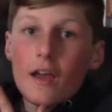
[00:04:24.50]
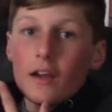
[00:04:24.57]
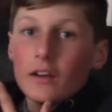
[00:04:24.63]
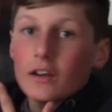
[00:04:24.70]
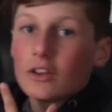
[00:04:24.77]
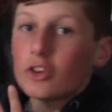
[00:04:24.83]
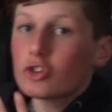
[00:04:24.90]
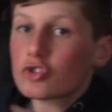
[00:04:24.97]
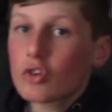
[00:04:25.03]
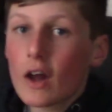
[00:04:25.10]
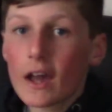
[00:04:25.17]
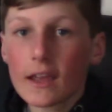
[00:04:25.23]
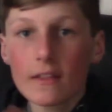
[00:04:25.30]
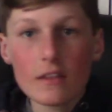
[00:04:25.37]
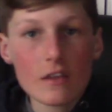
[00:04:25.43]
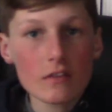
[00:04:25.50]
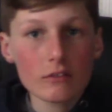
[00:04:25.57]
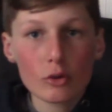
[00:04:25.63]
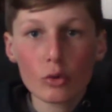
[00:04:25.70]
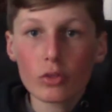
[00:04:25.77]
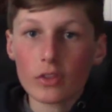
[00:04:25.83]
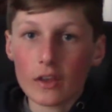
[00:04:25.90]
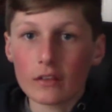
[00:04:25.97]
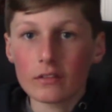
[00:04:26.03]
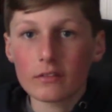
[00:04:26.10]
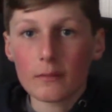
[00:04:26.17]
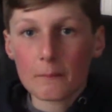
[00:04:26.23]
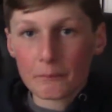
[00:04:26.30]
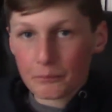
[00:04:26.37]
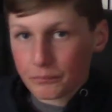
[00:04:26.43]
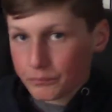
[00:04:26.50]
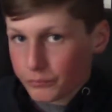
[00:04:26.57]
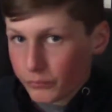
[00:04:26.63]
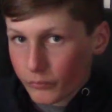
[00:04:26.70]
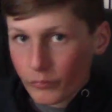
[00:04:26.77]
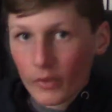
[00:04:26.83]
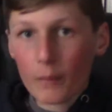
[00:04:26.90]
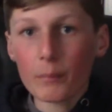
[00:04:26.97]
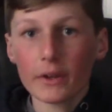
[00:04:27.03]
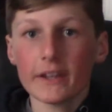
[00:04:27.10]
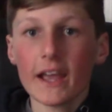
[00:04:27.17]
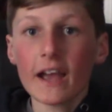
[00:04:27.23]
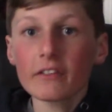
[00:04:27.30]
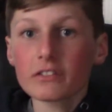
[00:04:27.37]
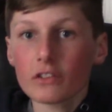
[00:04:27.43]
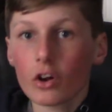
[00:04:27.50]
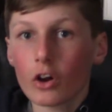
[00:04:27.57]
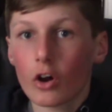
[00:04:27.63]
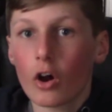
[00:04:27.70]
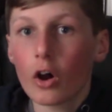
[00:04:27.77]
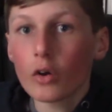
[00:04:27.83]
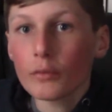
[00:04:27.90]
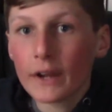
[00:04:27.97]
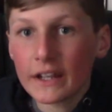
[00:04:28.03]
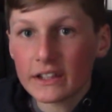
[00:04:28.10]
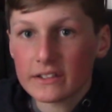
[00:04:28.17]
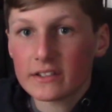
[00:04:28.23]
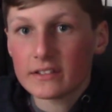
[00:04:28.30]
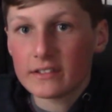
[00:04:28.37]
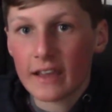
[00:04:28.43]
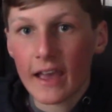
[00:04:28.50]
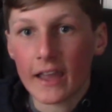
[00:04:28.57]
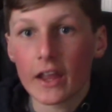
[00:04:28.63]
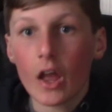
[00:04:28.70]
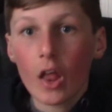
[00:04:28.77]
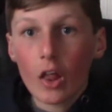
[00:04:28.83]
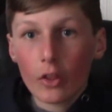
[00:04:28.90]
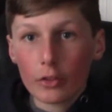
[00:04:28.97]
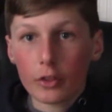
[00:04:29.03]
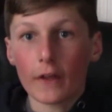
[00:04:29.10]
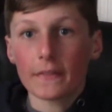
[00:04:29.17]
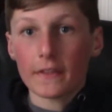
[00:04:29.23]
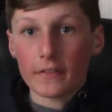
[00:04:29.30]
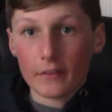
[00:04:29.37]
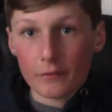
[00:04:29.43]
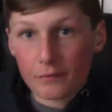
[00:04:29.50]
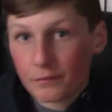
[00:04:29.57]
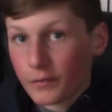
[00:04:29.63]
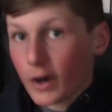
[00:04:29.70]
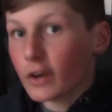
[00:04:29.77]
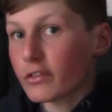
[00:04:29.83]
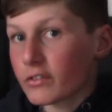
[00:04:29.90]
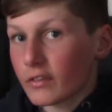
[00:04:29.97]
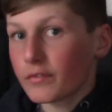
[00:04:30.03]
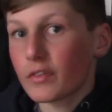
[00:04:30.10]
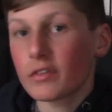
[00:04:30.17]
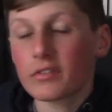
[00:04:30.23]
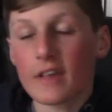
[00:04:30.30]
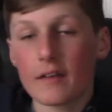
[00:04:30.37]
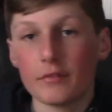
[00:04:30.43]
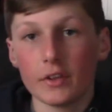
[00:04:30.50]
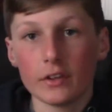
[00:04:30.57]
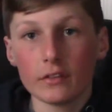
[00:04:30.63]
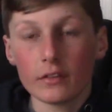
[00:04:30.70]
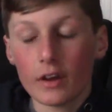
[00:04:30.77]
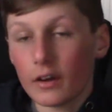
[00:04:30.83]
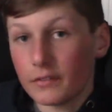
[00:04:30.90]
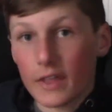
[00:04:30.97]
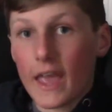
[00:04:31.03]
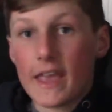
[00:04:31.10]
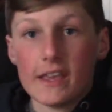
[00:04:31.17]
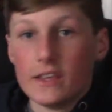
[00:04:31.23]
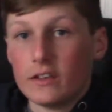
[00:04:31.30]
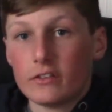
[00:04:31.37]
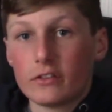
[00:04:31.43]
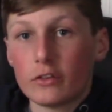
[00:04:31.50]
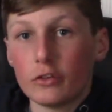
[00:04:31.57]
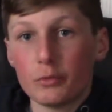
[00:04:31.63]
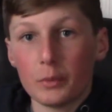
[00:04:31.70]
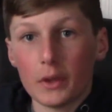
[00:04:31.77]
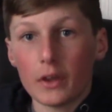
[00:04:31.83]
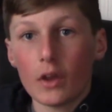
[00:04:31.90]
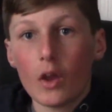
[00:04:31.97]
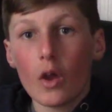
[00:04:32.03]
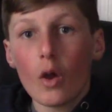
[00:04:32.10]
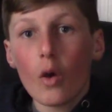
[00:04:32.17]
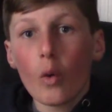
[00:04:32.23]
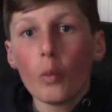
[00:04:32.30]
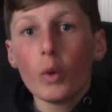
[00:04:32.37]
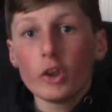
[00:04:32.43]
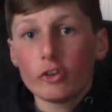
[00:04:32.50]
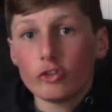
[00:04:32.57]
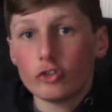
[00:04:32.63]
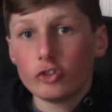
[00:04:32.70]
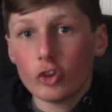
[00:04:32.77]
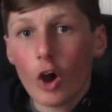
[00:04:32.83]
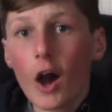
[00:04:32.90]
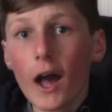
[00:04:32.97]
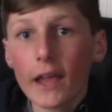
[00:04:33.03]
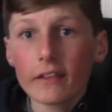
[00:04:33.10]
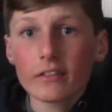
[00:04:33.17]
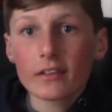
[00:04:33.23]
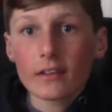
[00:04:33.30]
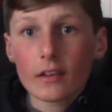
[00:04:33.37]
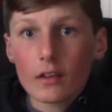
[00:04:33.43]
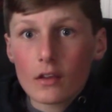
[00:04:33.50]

You know, they're trying these new things, but NASCAR already today thought that the first of the seven, of the eight, excuse me, was not